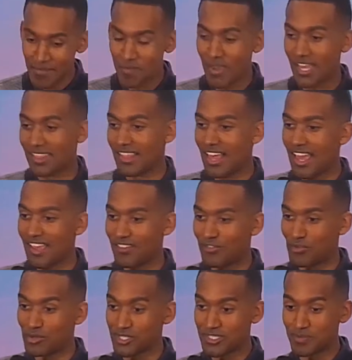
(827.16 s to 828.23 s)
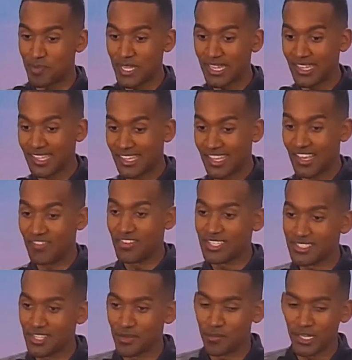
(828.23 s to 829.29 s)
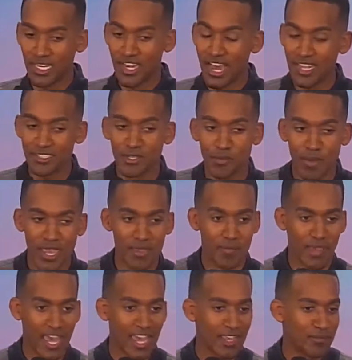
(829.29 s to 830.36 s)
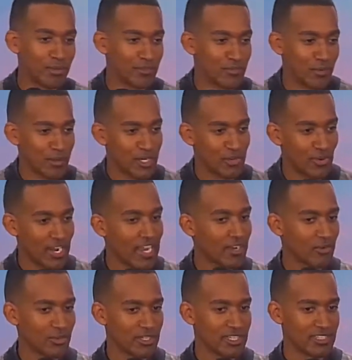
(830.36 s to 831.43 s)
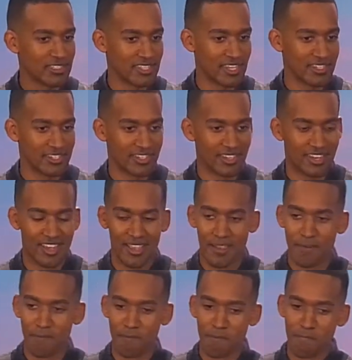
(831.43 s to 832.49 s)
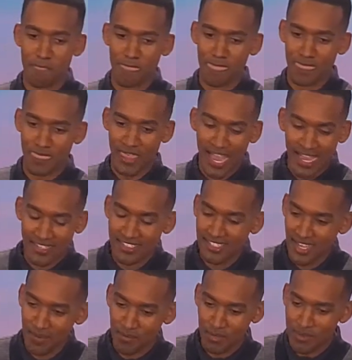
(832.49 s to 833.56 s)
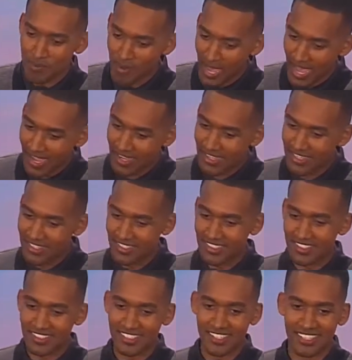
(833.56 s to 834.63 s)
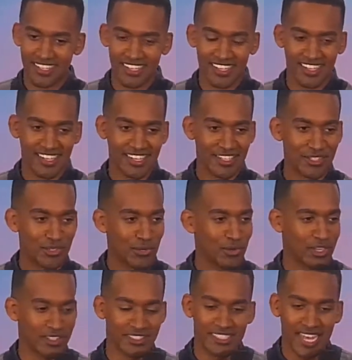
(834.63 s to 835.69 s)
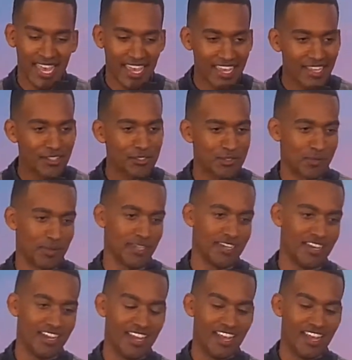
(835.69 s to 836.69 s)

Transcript: in my life was being given to me, not to pay back, but from a grant organization. That sent me back into a tailspin.